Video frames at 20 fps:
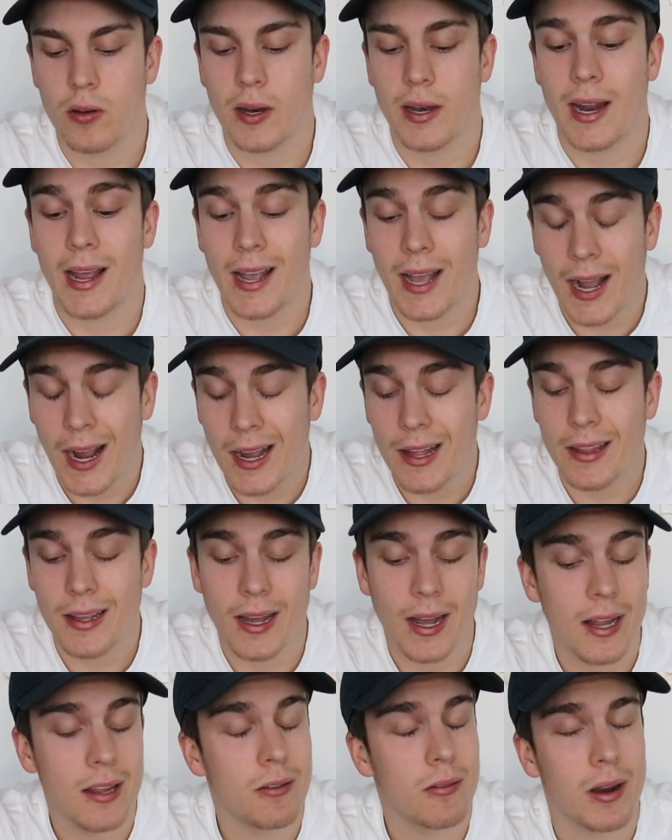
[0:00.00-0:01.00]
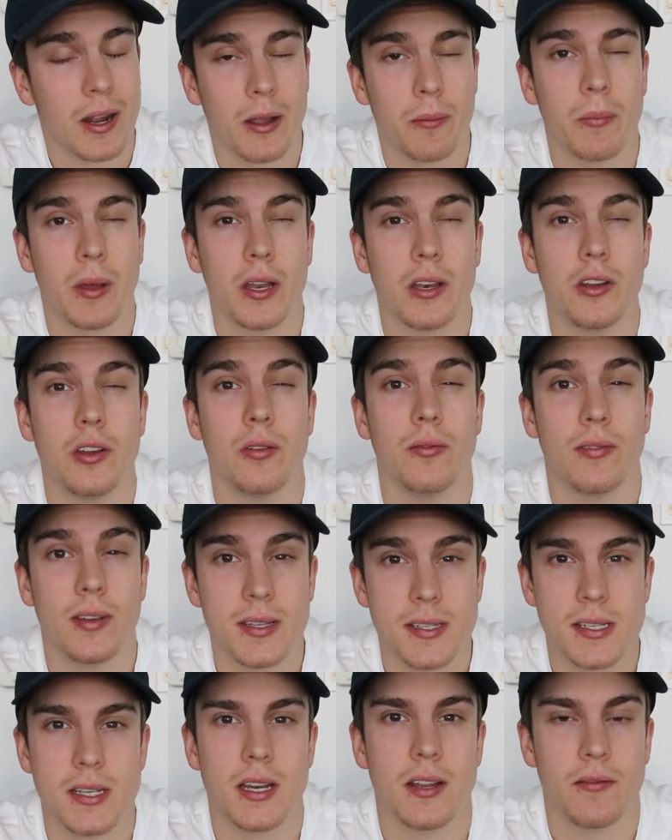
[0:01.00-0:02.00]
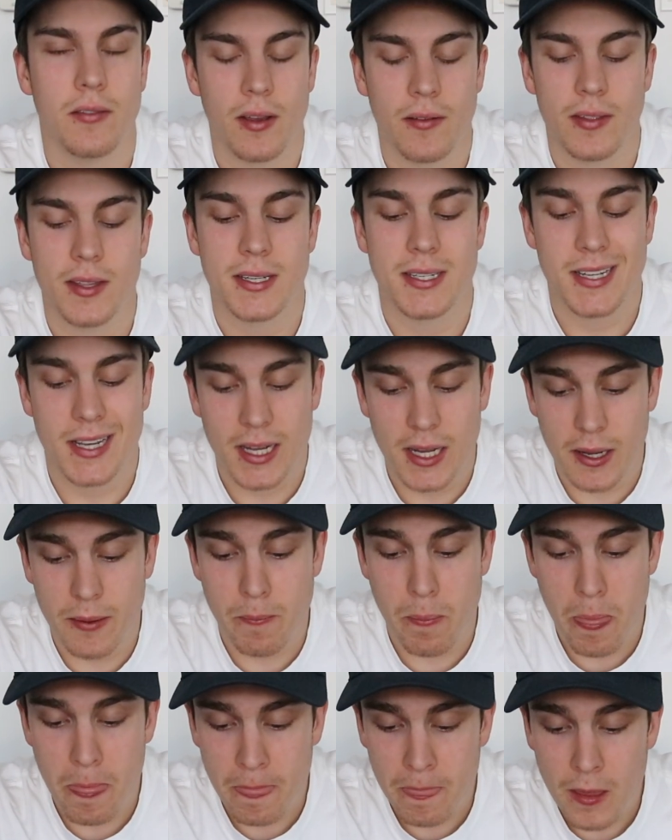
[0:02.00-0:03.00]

and I highly, highly recommend you visit if you have the time.